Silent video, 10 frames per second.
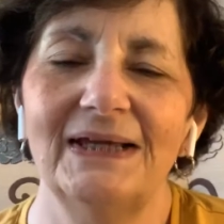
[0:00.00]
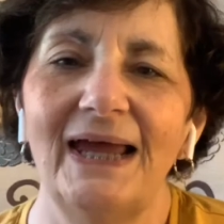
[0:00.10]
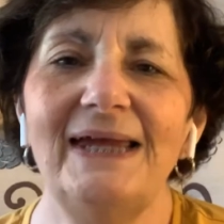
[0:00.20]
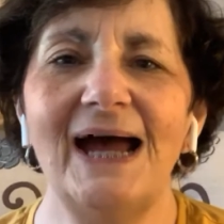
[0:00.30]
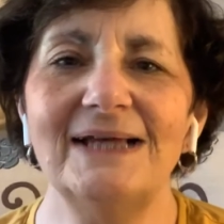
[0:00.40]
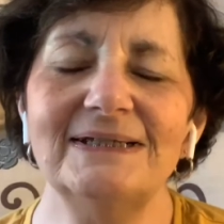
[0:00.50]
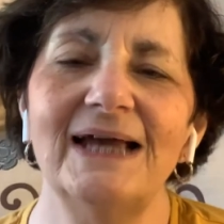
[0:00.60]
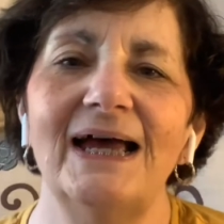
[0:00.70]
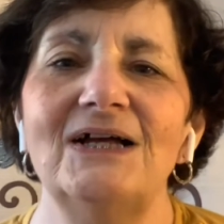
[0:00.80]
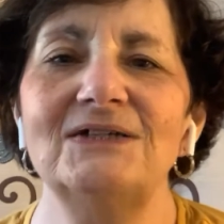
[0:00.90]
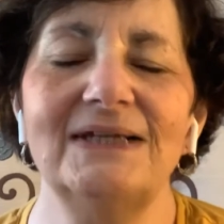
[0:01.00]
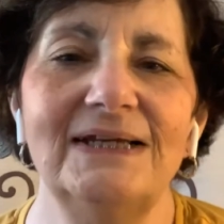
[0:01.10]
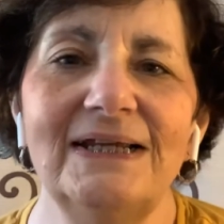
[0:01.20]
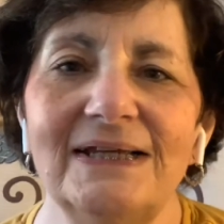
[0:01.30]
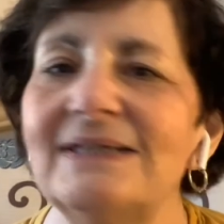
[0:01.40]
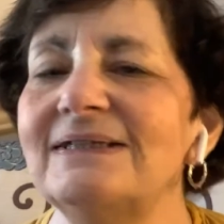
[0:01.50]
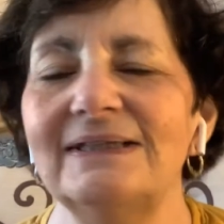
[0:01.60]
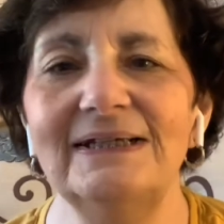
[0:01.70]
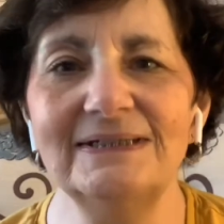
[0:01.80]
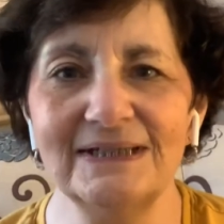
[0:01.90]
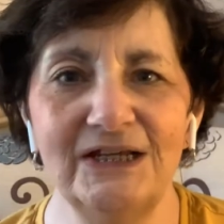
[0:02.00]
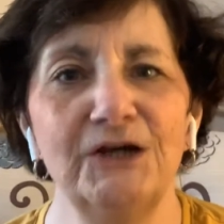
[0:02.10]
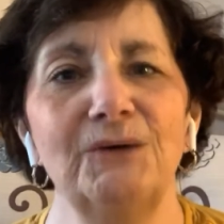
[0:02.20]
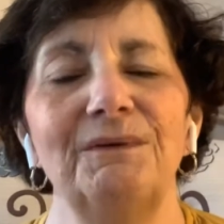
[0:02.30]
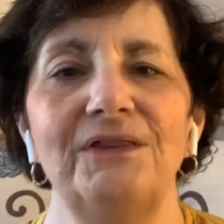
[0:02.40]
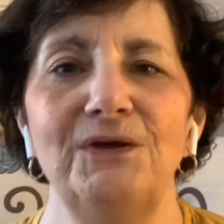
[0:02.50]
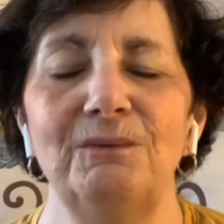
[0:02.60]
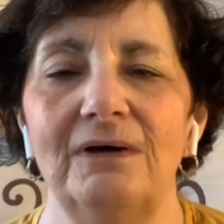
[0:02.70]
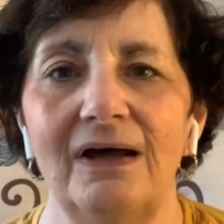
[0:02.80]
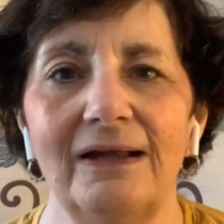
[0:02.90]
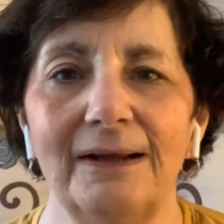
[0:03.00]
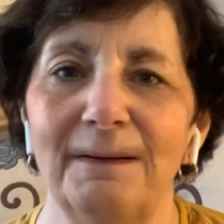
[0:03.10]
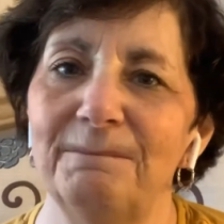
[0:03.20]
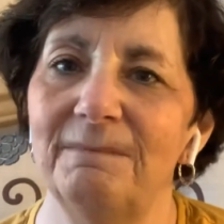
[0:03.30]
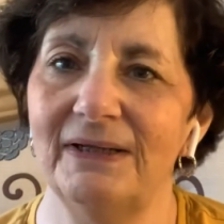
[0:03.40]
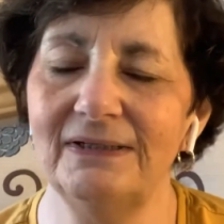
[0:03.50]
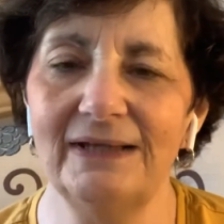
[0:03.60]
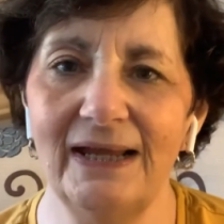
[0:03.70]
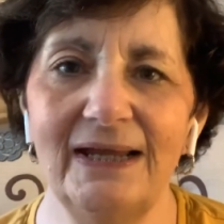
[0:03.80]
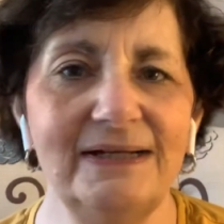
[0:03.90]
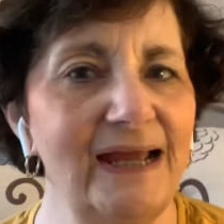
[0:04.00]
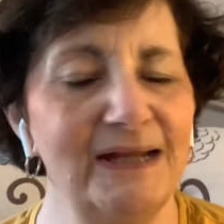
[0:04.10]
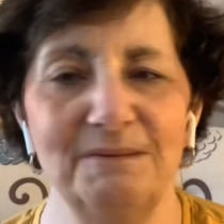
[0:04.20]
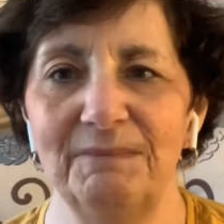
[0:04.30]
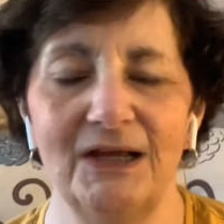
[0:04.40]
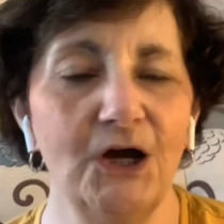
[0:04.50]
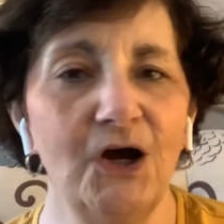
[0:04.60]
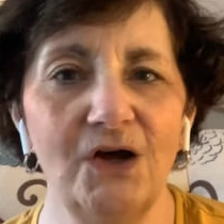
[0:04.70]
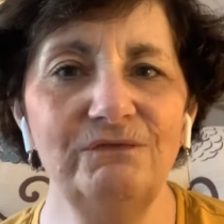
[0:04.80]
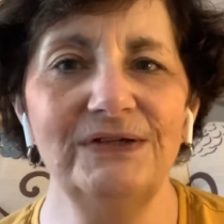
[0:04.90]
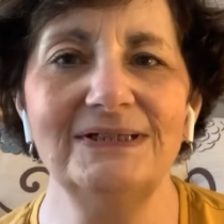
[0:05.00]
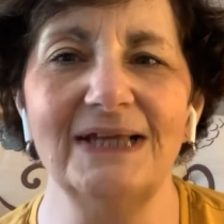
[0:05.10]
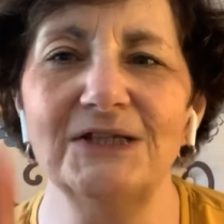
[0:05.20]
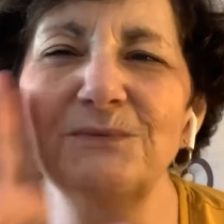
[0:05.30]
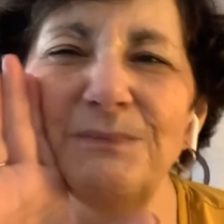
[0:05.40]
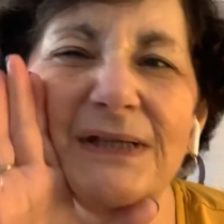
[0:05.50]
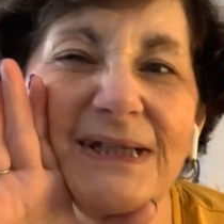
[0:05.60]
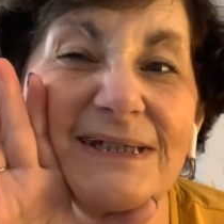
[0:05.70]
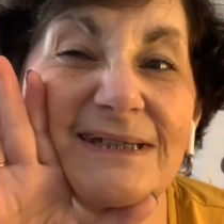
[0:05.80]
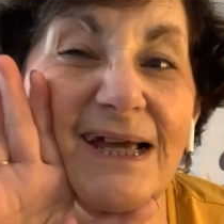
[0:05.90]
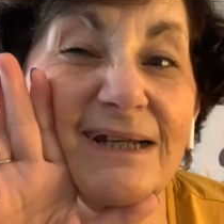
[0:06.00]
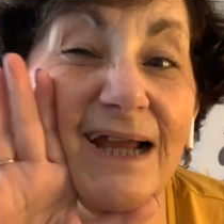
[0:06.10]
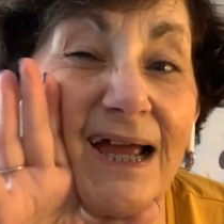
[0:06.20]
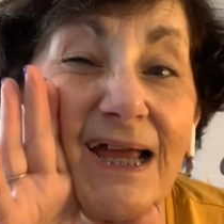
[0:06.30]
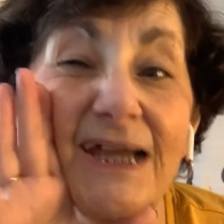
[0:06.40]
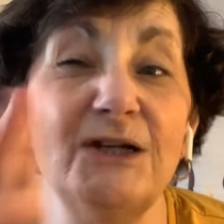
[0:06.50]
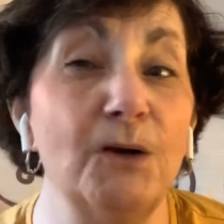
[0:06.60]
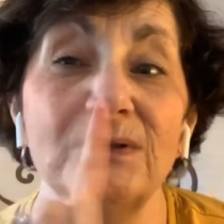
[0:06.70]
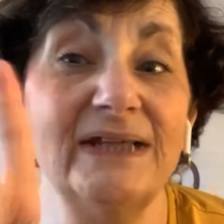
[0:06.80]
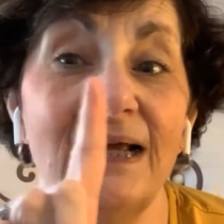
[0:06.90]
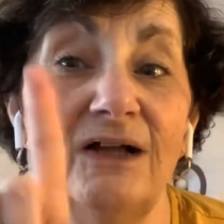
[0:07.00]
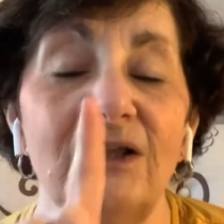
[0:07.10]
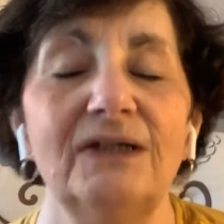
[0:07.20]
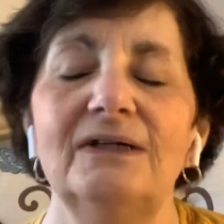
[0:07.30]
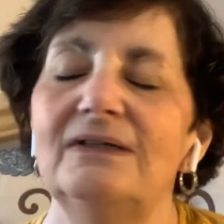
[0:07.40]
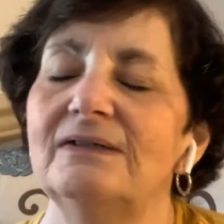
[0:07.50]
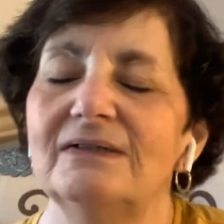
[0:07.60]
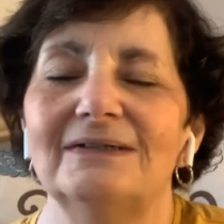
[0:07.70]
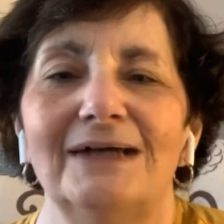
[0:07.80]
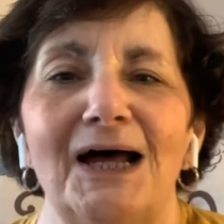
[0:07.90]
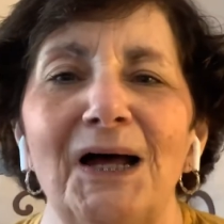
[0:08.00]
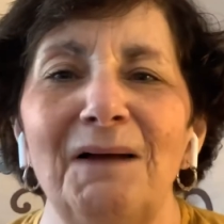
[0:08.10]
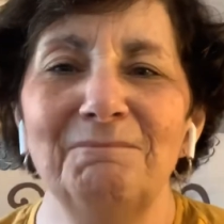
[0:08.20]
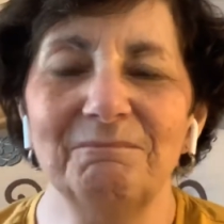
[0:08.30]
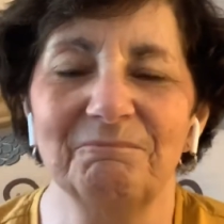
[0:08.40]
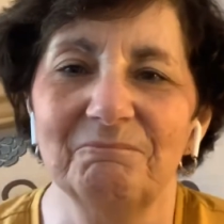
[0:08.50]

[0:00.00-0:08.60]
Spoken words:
Hey guys and gals, it is Lisa here with you on a Monday down at my office. It's really Sunday, don't tell. Um,